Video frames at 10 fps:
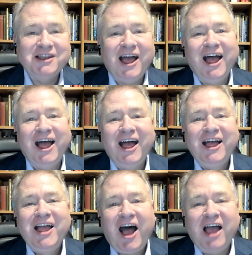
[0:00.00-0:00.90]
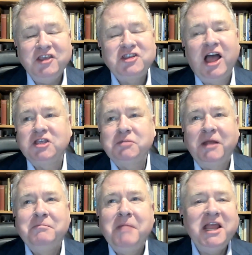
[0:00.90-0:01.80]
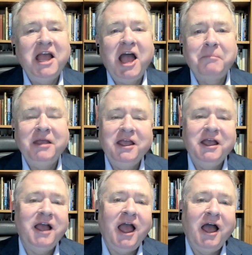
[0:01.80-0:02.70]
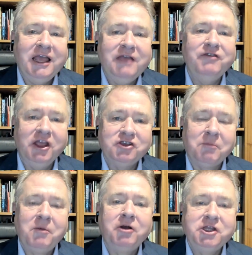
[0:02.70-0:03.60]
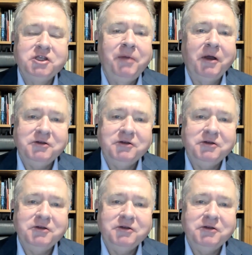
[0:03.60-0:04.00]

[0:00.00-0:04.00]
I used to spend many happy evenings on Martin's boat.